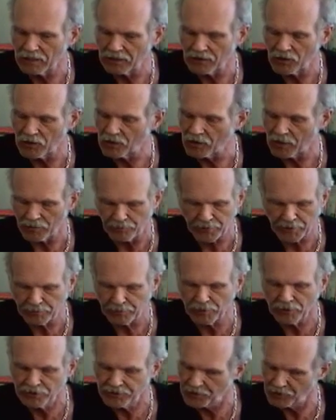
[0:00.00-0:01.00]
well,
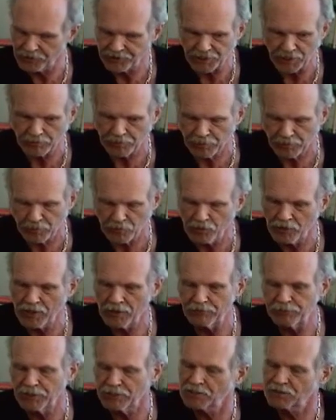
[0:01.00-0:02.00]
some people
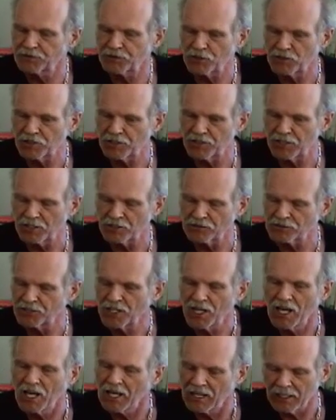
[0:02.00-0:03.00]
move their fingers further than
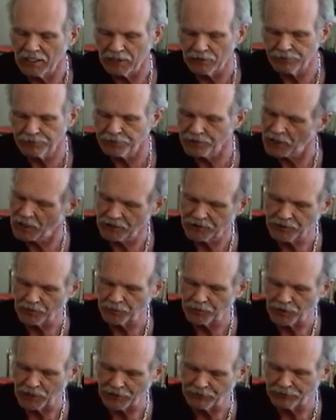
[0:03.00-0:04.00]
others. If
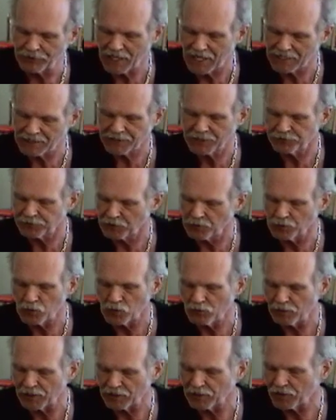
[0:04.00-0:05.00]
to play fast, if you're
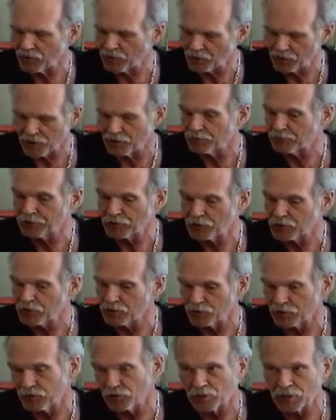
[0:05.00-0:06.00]
moving them
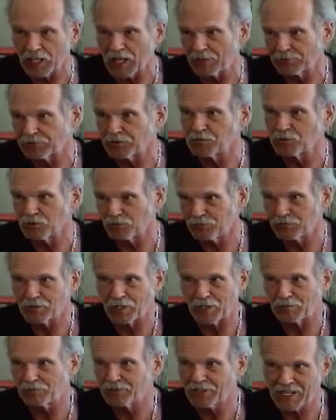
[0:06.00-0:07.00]
further, you'll have to
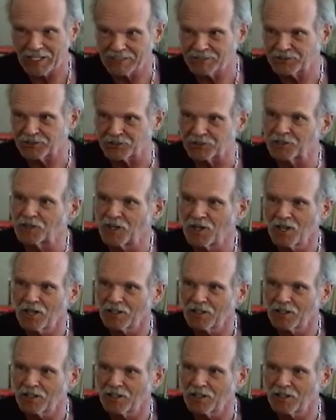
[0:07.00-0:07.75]
move them faster.